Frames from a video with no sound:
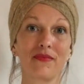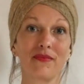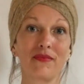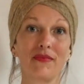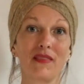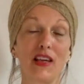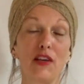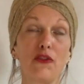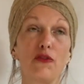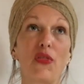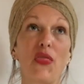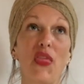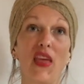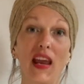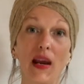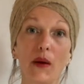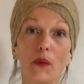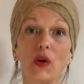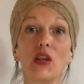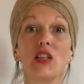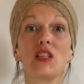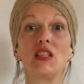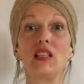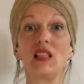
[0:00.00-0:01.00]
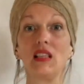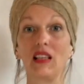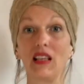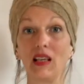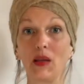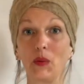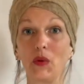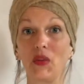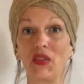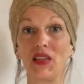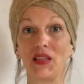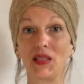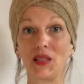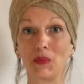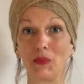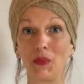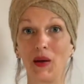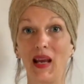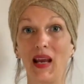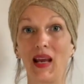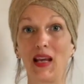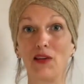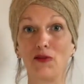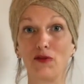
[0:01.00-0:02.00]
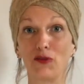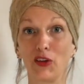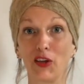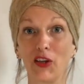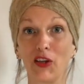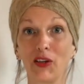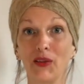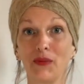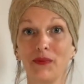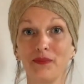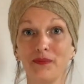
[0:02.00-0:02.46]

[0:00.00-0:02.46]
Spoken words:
If they were dealing with this behavior.